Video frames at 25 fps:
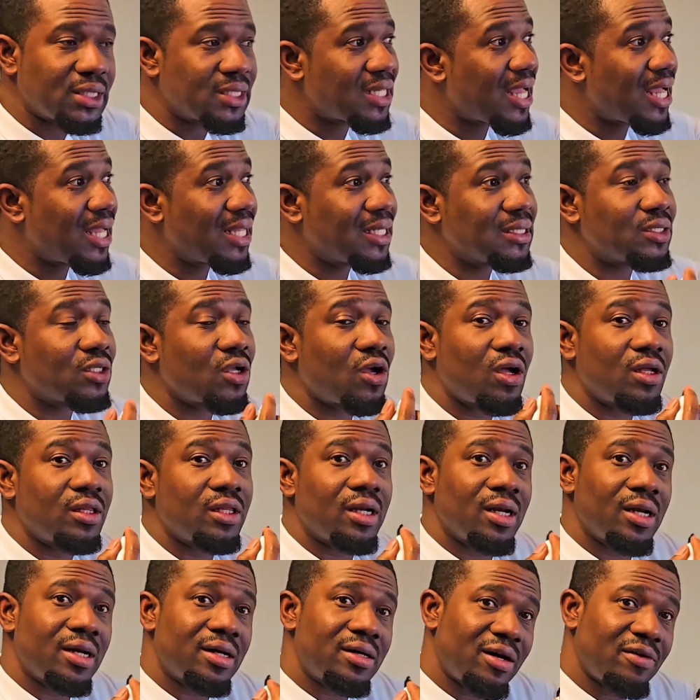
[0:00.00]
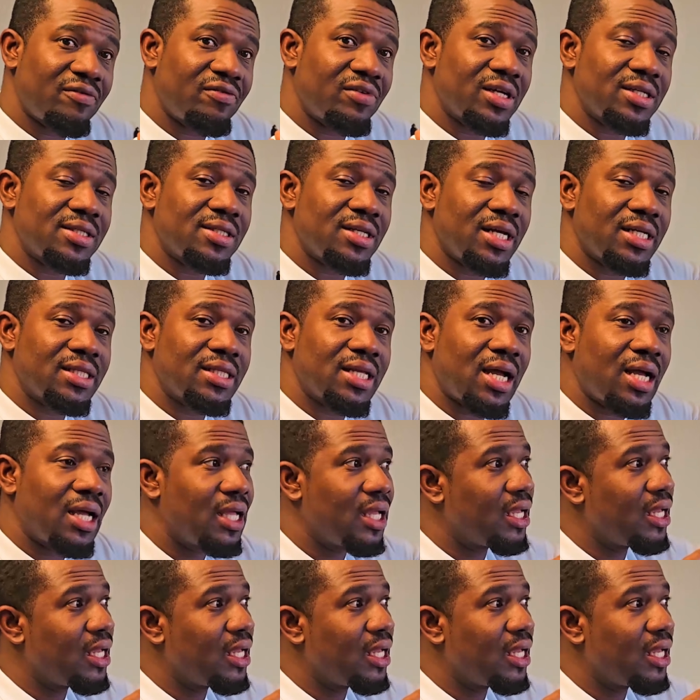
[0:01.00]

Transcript: And on the reference letter,